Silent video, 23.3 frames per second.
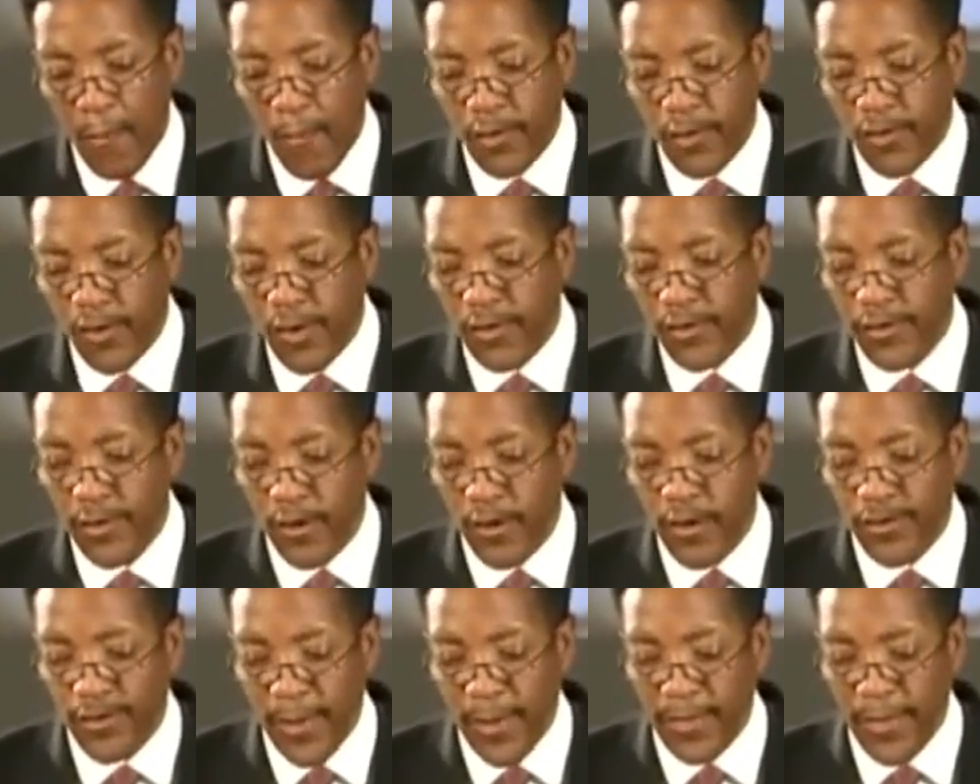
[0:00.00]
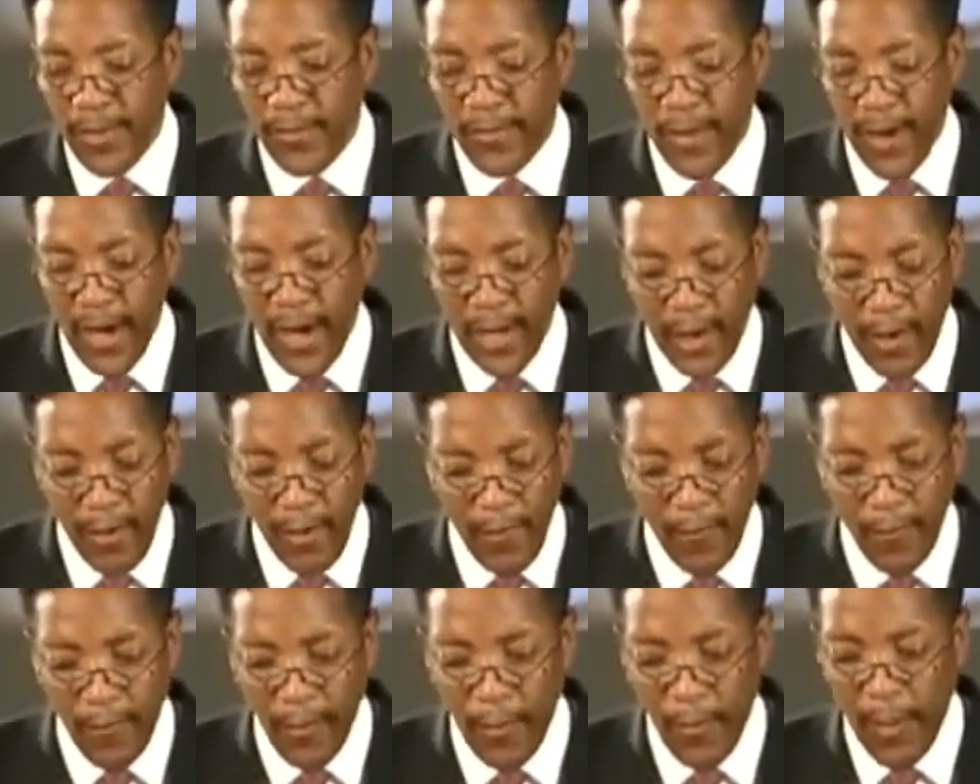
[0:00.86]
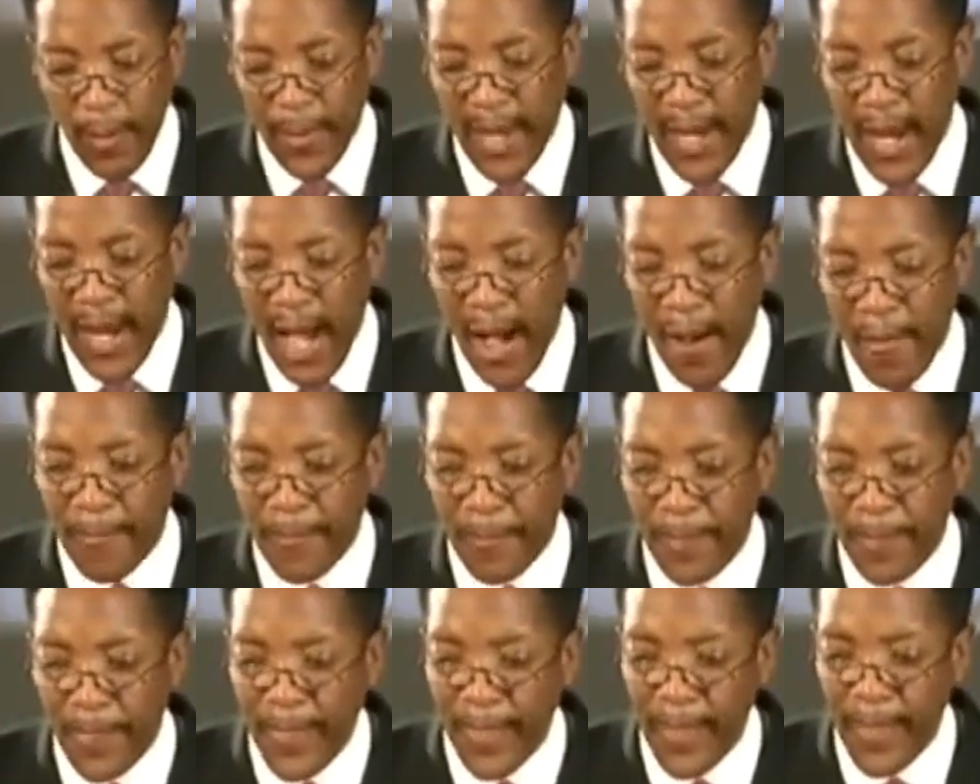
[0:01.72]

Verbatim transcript: I want you to just notice something very carefully with me now.